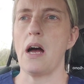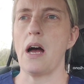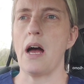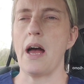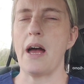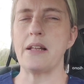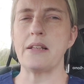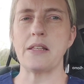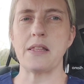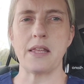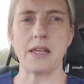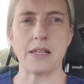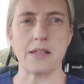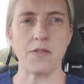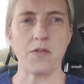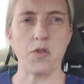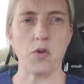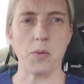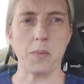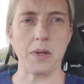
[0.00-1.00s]
had to think
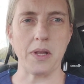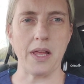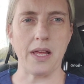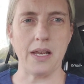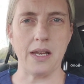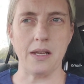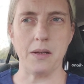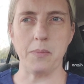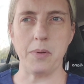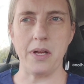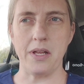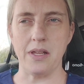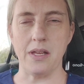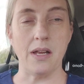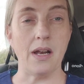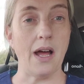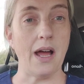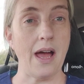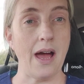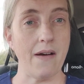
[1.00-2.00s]
to formulate an
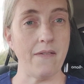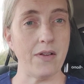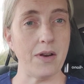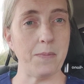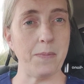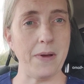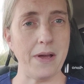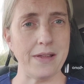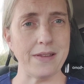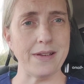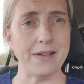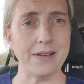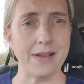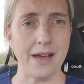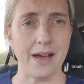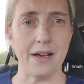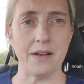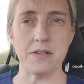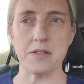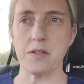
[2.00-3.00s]
opinion. I have an opinion
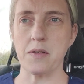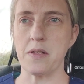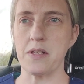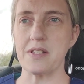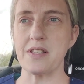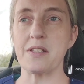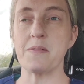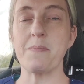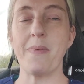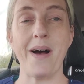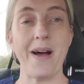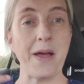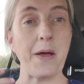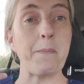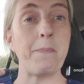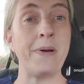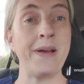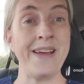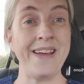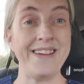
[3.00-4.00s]
now. So this is my
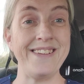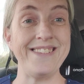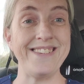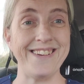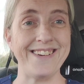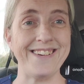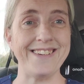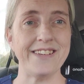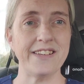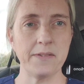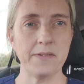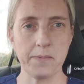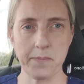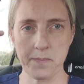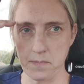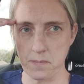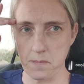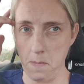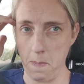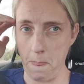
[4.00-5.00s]
opinion
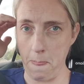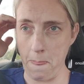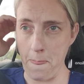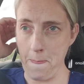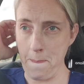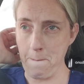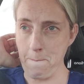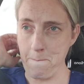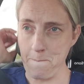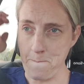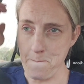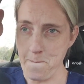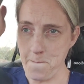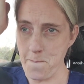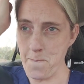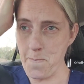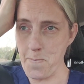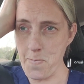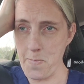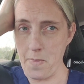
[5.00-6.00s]

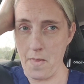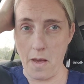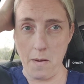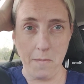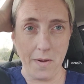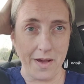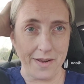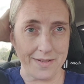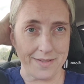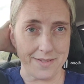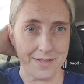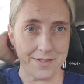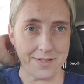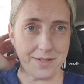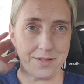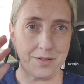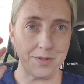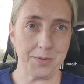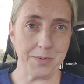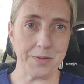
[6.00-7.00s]
about
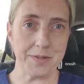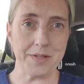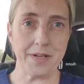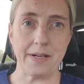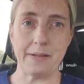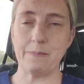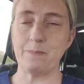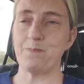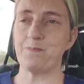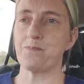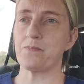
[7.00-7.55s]
assisted suicide.